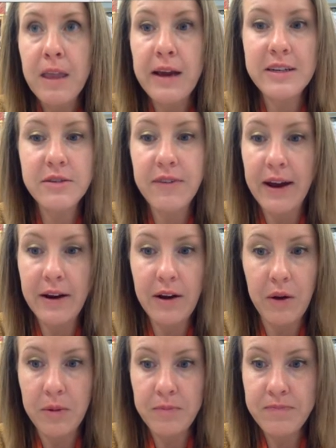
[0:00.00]
he's fine at
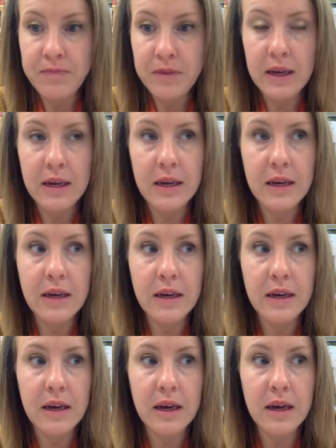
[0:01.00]
home.
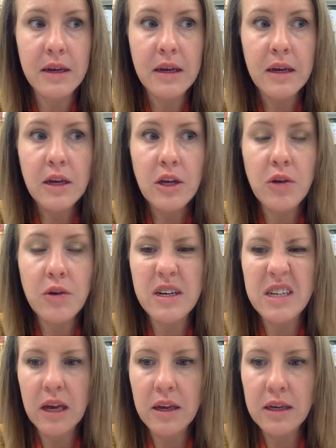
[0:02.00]
You can
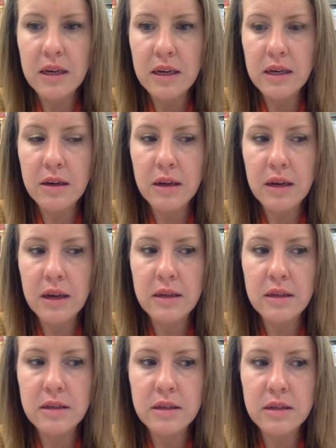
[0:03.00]
tell
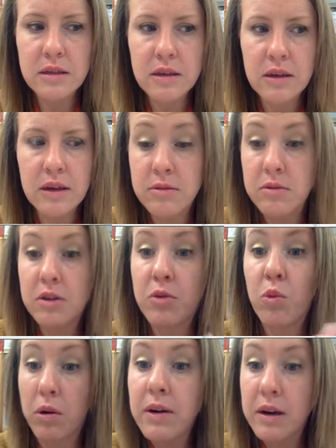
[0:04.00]
he's
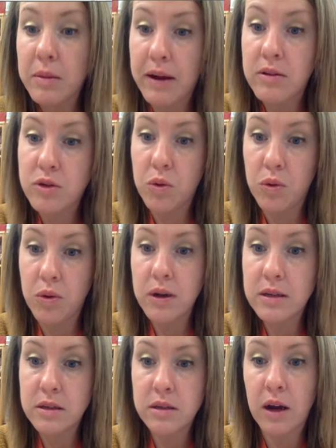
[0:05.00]
worried about school
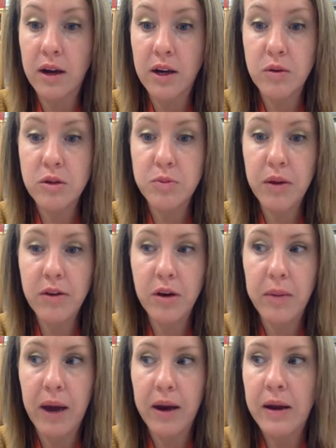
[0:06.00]
because he's talking to his brother
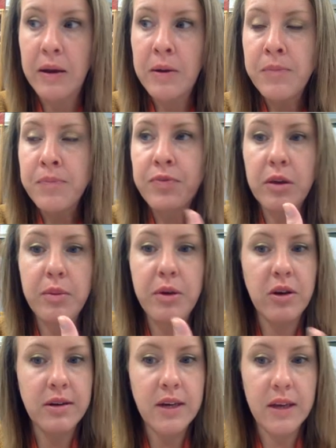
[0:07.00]
about it, but
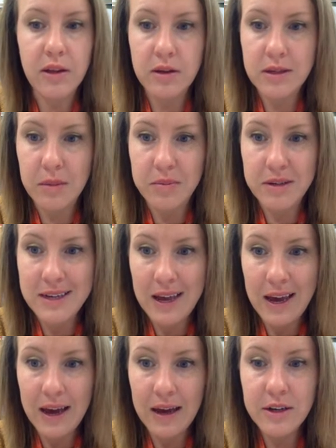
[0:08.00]
you can tell he looks up to
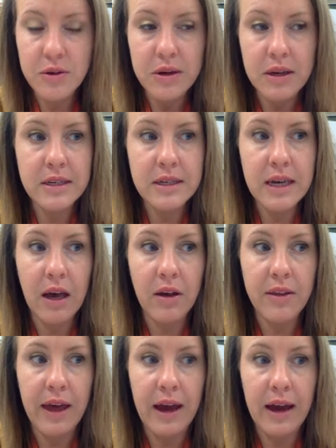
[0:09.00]
dad. You can
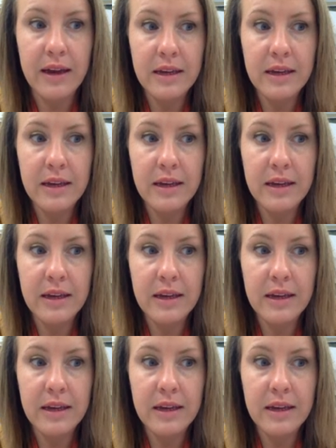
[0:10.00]
tell that